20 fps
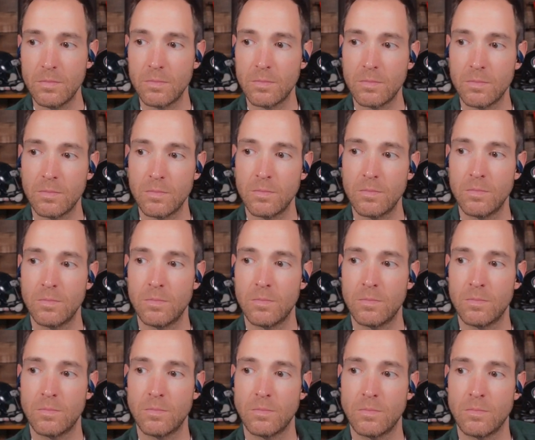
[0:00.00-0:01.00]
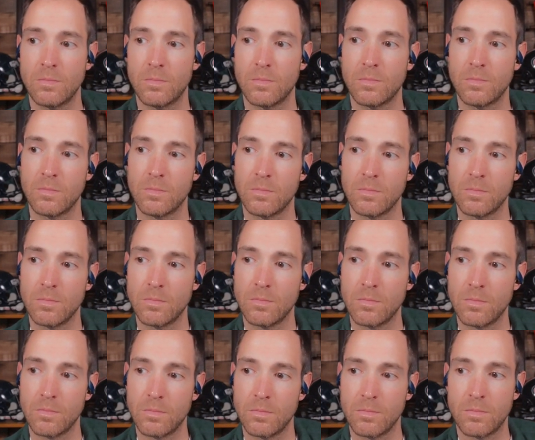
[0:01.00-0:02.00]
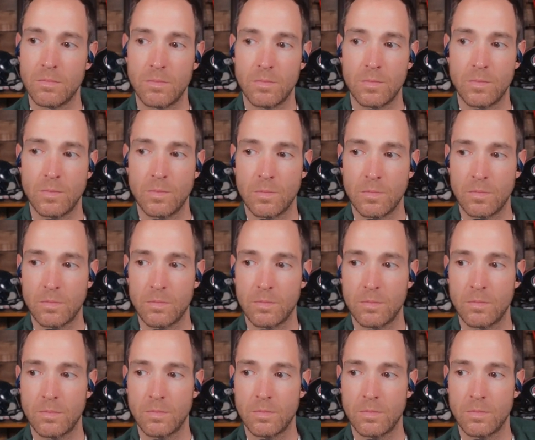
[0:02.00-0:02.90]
This person isn't speaking.